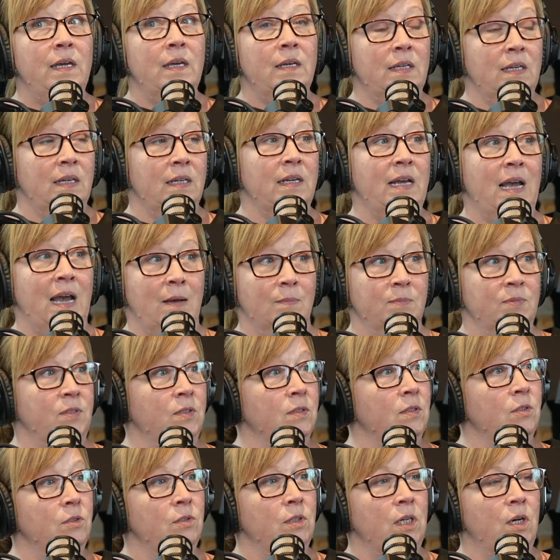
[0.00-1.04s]
can
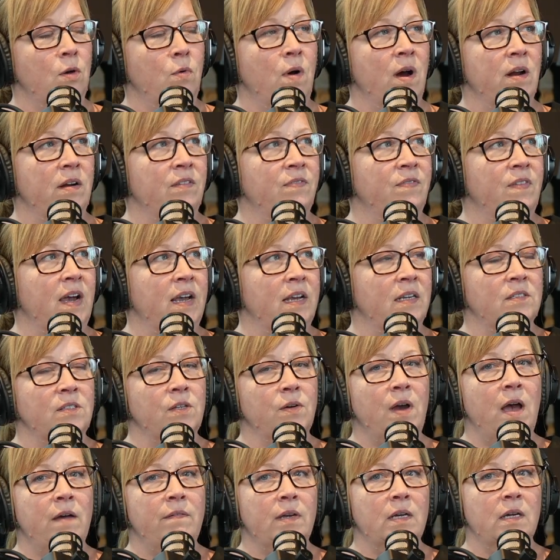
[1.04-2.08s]
absolutely quantify it. So
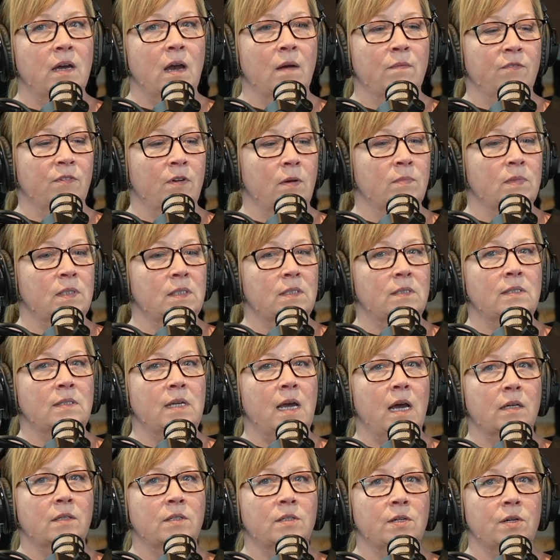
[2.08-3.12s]
having come from the
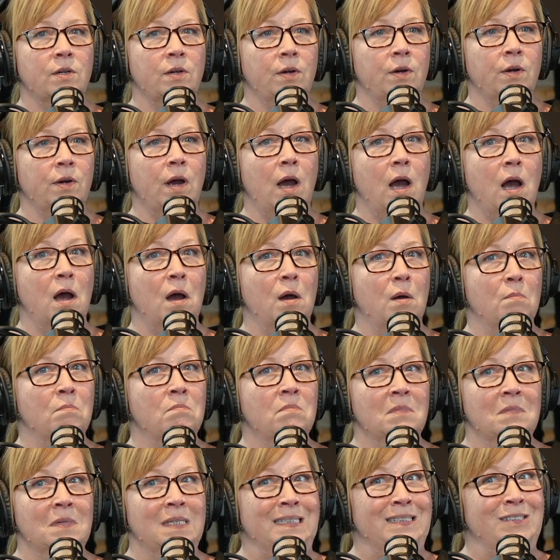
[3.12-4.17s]
sector,
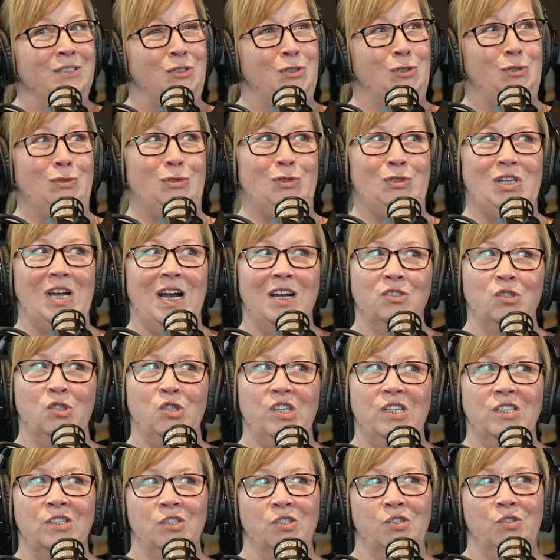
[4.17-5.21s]
two stodgy
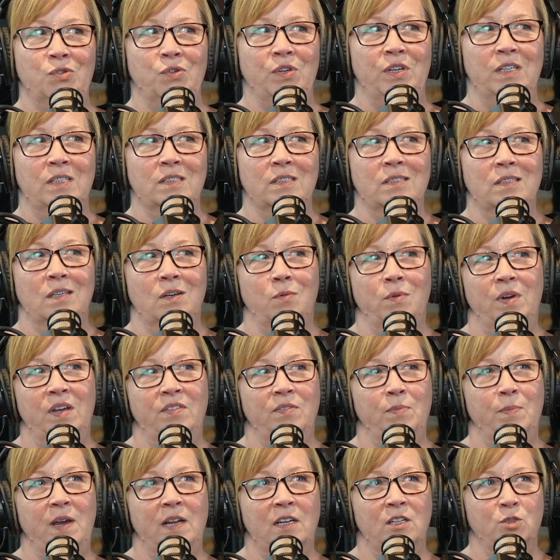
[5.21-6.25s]
industries like waste
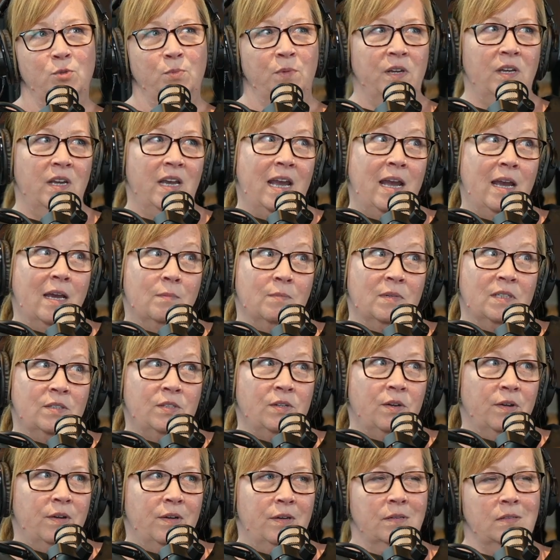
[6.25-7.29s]
management and
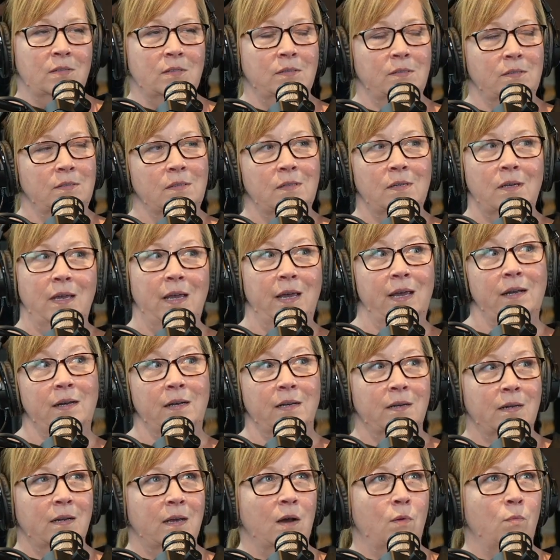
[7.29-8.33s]
materials, and
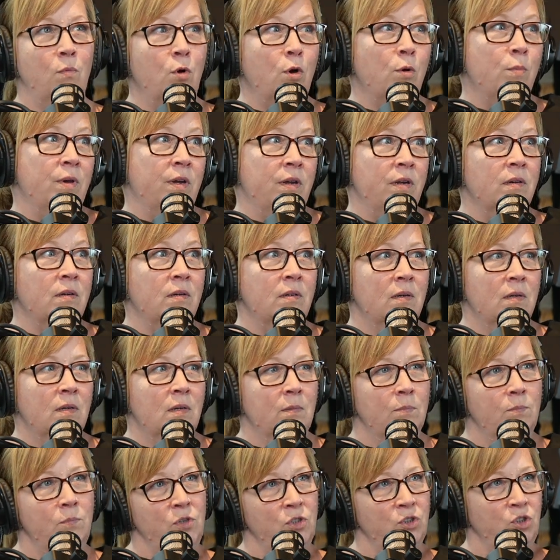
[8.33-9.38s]
a woman
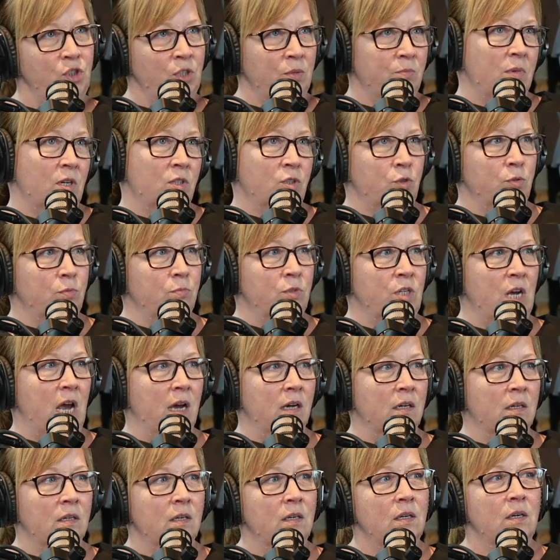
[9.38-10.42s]
pushing mushroom tech,
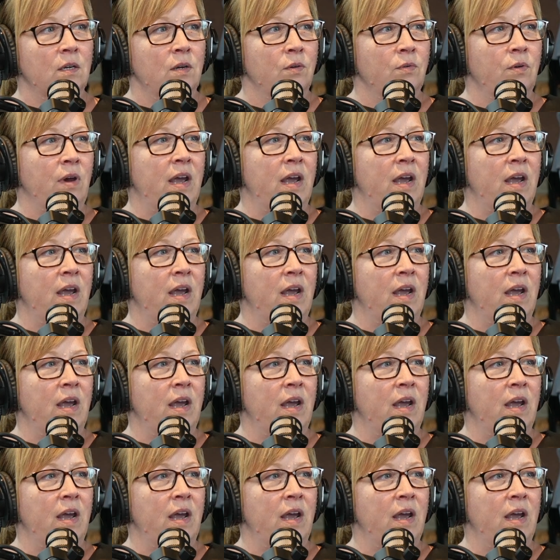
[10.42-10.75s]
right?